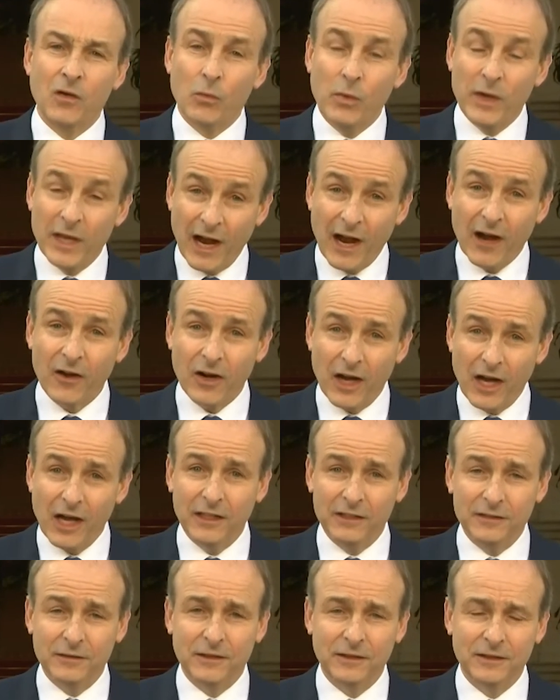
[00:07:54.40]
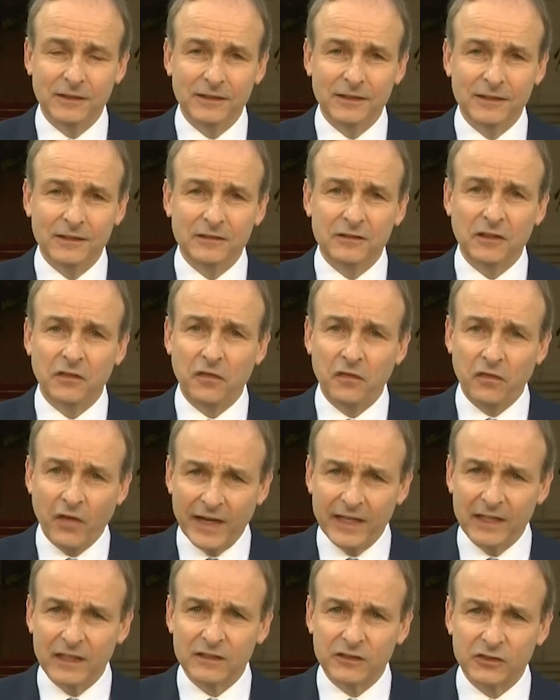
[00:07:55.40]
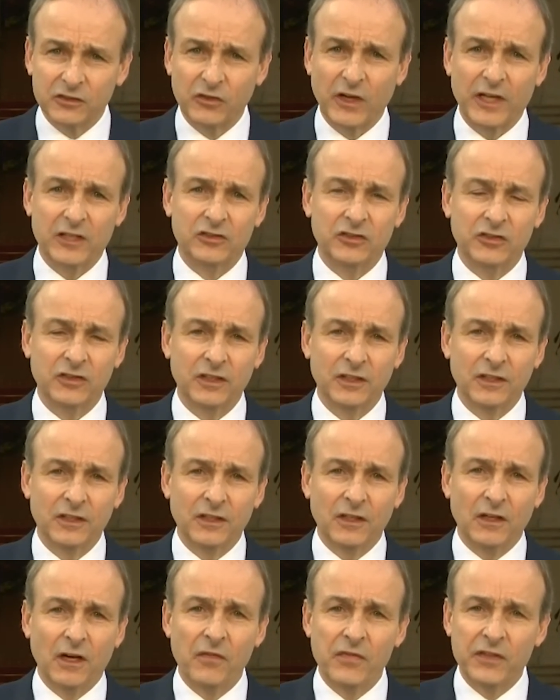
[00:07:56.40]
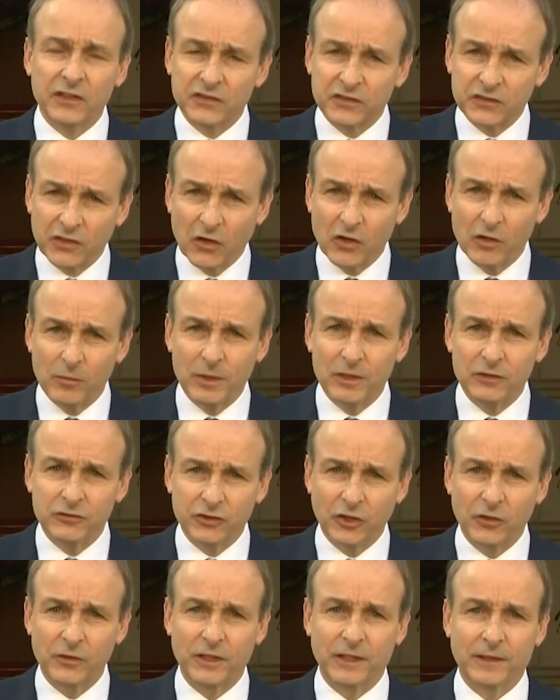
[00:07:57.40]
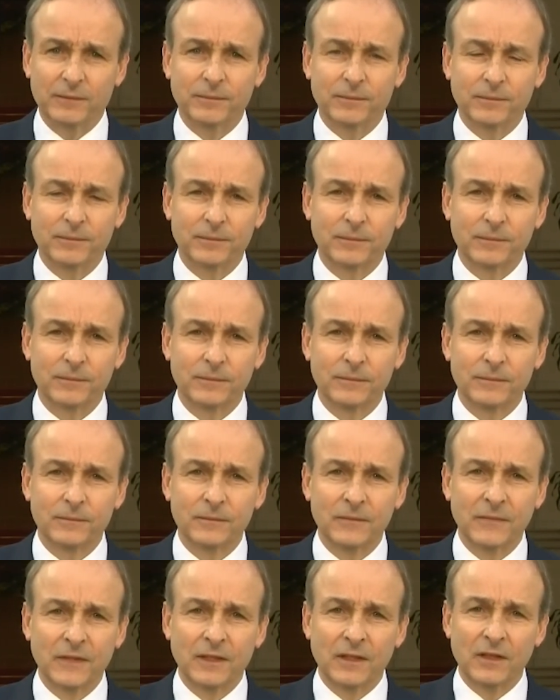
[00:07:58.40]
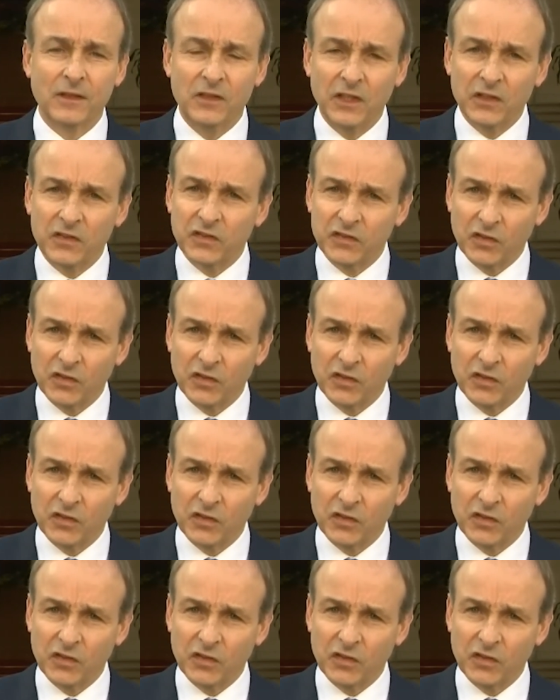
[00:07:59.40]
We are on the final stretch of this terrible journey. This